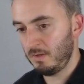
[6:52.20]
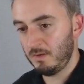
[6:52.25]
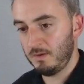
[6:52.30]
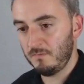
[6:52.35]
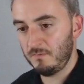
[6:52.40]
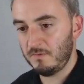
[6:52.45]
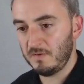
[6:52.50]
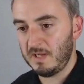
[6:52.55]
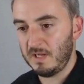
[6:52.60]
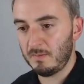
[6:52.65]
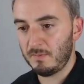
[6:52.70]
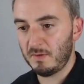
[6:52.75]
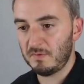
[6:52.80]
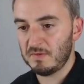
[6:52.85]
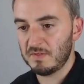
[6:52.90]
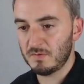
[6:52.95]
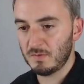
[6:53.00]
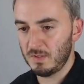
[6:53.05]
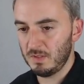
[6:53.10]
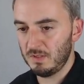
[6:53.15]
Forget about
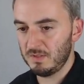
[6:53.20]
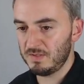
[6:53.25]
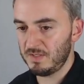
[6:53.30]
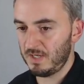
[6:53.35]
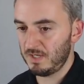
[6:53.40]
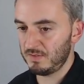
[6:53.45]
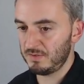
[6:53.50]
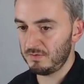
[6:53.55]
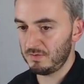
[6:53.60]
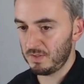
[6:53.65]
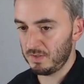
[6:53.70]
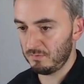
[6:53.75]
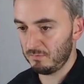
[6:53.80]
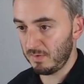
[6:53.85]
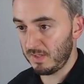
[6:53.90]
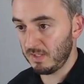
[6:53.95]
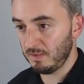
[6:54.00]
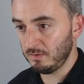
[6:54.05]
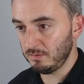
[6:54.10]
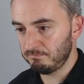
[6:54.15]
this one because that's
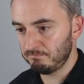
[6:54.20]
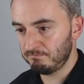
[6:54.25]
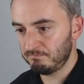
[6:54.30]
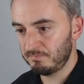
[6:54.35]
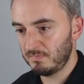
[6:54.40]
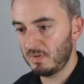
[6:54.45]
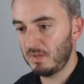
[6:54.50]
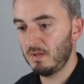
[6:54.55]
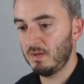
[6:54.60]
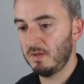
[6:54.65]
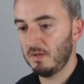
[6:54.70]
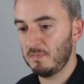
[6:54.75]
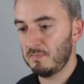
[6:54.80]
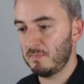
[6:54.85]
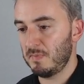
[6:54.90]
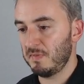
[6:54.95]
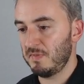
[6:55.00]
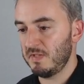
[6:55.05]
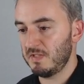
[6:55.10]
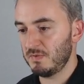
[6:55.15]
real,
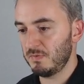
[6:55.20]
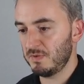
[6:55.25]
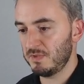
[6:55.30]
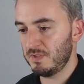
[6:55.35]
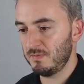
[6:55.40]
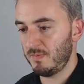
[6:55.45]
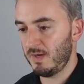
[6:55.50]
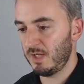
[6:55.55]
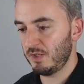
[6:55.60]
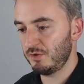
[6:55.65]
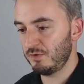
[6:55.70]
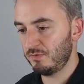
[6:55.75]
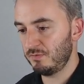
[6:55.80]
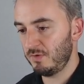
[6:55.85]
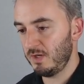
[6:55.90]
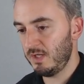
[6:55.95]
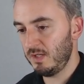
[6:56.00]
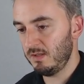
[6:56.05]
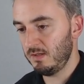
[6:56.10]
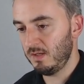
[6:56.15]
but this one's
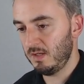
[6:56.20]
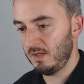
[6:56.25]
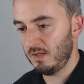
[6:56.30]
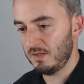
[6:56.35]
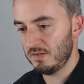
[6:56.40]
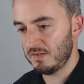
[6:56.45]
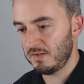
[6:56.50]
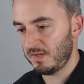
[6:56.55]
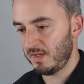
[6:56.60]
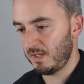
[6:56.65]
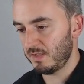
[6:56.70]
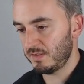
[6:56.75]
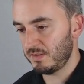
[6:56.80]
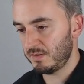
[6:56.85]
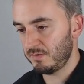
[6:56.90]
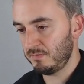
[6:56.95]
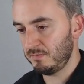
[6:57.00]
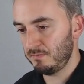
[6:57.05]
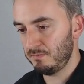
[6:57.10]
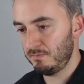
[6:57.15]
imaginary, so
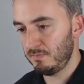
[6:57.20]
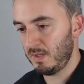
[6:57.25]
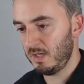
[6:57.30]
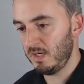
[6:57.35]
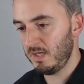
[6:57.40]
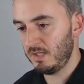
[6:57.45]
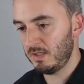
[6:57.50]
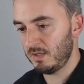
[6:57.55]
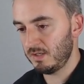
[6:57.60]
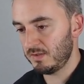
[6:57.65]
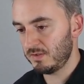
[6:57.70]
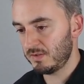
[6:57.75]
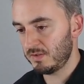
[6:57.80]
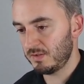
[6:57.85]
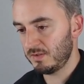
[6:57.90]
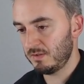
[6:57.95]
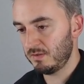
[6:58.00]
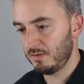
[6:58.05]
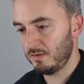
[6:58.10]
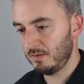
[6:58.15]
that's
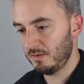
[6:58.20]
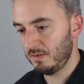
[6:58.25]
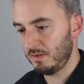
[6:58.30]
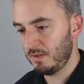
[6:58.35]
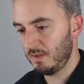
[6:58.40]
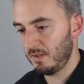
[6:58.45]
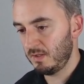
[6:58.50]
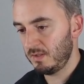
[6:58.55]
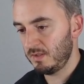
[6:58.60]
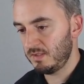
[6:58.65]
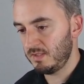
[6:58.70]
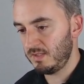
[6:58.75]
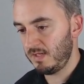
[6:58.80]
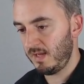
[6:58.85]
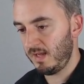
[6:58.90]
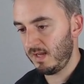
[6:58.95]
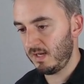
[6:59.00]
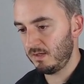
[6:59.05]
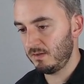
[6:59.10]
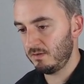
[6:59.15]
minus
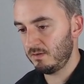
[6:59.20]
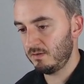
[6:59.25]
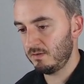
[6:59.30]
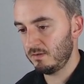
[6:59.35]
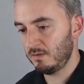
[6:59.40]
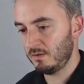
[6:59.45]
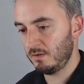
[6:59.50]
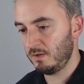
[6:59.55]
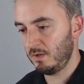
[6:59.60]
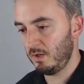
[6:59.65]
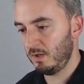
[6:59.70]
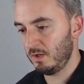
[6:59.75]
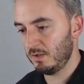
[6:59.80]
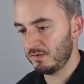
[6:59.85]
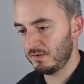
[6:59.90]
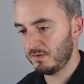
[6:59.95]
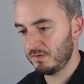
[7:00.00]
10 cos